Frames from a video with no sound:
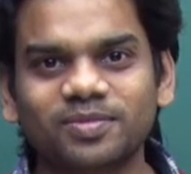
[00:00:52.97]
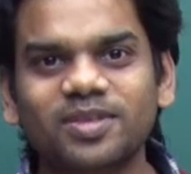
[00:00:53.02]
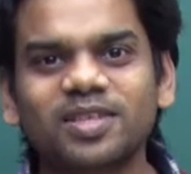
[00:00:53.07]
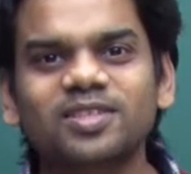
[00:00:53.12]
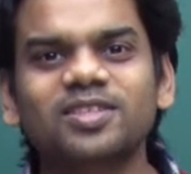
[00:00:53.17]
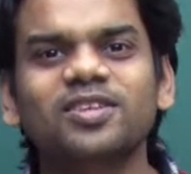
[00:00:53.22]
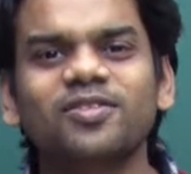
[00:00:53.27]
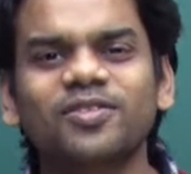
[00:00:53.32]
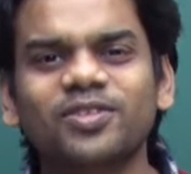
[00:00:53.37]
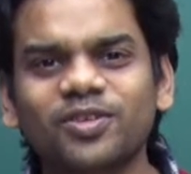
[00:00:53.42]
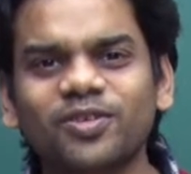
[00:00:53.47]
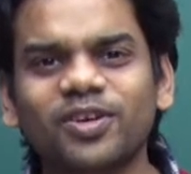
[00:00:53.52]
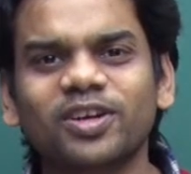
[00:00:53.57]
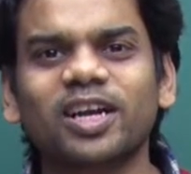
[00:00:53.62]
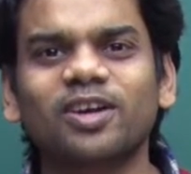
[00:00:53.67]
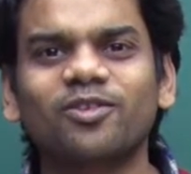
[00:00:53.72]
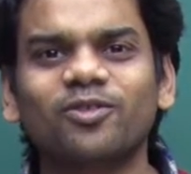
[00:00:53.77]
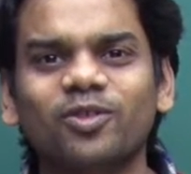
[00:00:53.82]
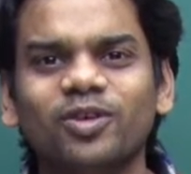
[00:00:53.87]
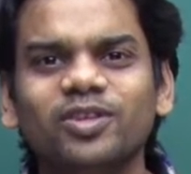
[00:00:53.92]
That's a different
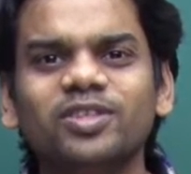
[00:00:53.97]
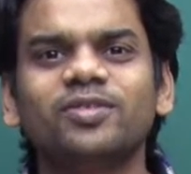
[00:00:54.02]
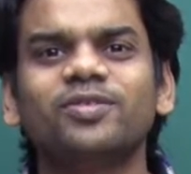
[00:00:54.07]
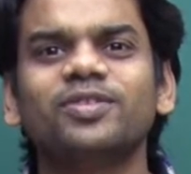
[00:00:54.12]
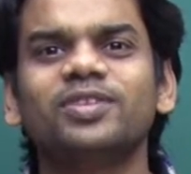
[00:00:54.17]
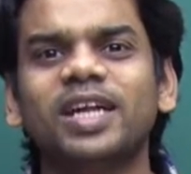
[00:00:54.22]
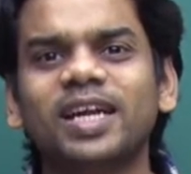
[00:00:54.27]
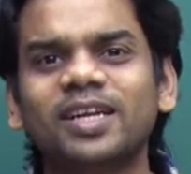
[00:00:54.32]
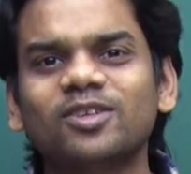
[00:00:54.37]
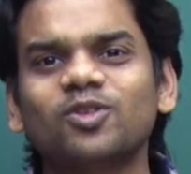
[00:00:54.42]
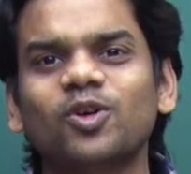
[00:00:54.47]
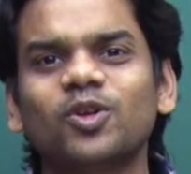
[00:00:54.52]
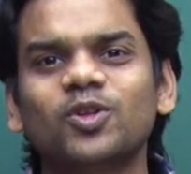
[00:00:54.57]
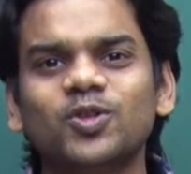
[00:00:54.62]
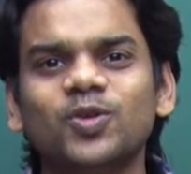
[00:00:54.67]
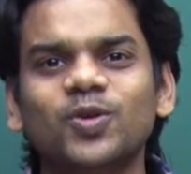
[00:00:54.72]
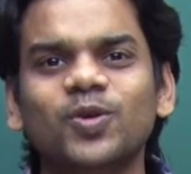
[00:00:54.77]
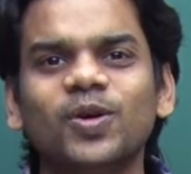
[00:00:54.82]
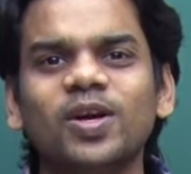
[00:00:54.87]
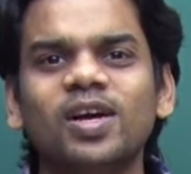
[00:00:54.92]
kind of collision, and that is
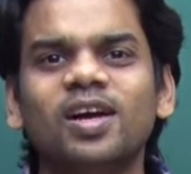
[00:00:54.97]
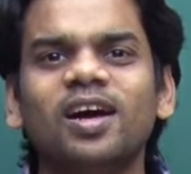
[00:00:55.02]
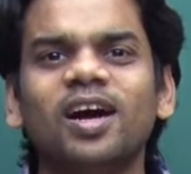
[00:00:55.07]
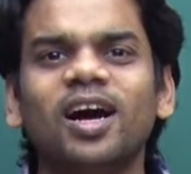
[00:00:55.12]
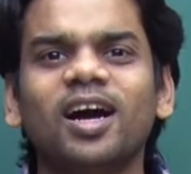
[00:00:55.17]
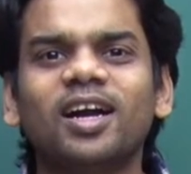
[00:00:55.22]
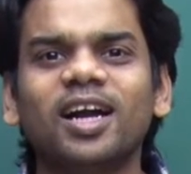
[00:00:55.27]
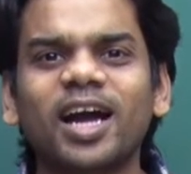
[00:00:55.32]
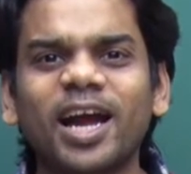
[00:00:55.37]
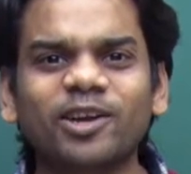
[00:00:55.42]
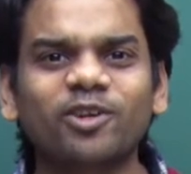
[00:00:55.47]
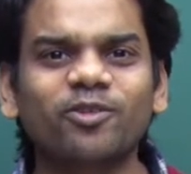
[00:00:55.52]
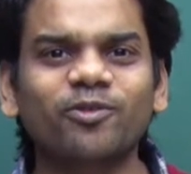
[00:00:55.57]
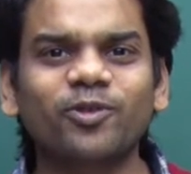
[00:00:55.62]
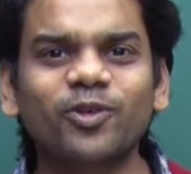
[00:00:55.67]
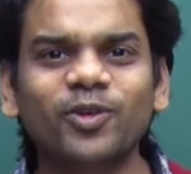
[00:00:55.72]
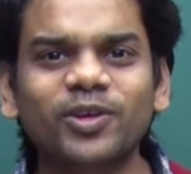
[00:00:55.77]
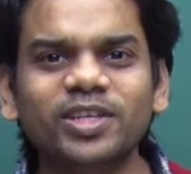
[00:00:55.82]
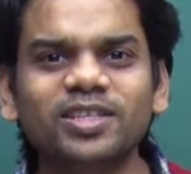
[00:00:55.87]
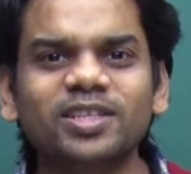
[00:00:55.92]
also a kind
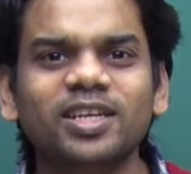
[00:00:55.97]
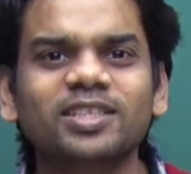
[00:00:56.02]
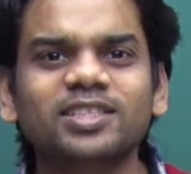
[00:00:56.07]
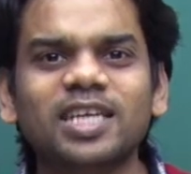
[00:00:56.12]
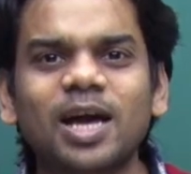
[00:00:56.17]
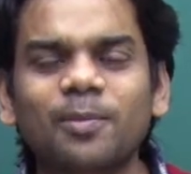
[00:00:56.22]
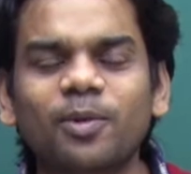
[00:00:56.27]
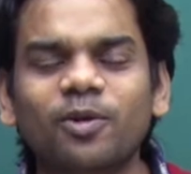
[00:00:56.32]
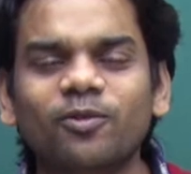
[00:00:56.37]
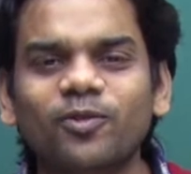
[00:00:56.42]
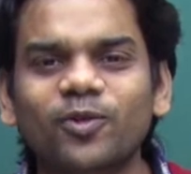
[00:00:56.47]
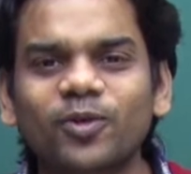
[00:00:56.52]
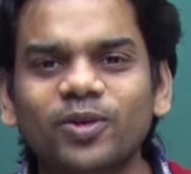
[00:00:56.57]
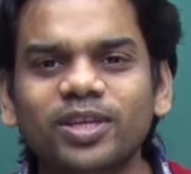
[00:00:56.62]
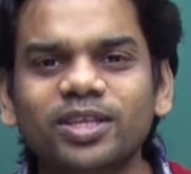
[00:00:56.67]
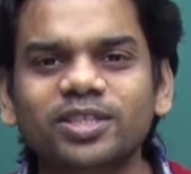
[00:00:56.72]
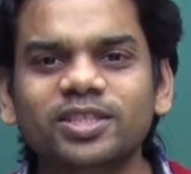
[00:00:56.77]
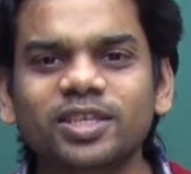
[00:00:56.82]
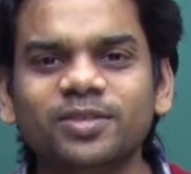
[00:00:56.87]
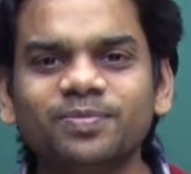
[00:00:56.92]
of collision, example of
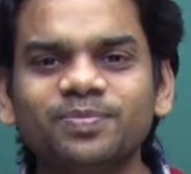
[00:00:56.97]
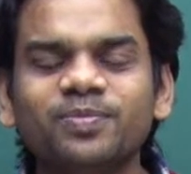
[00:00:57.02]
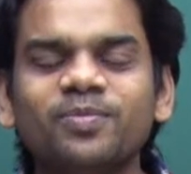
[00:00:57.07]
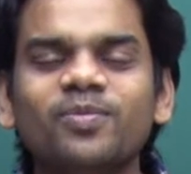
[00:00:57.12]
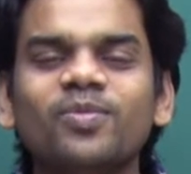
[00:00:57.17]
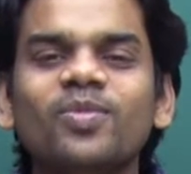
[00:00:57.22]
collision.